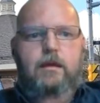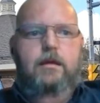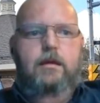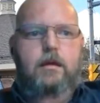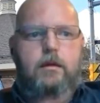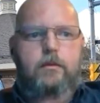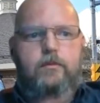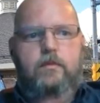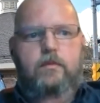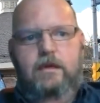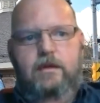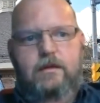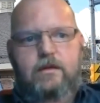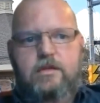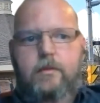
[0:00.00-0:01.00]

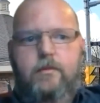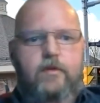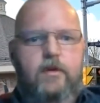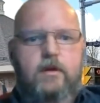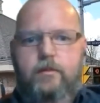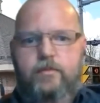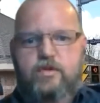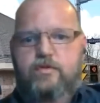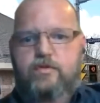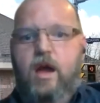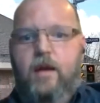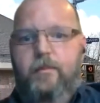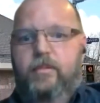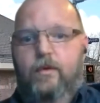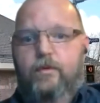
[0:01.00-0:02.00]
some of our numbers
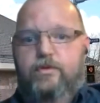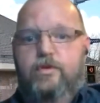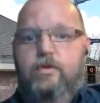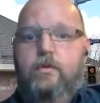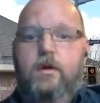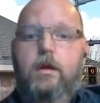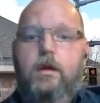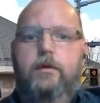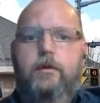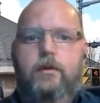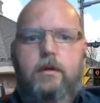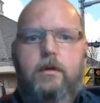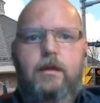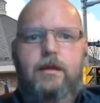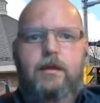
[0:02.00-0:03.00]
dropped below
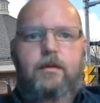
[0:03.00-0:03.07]
200,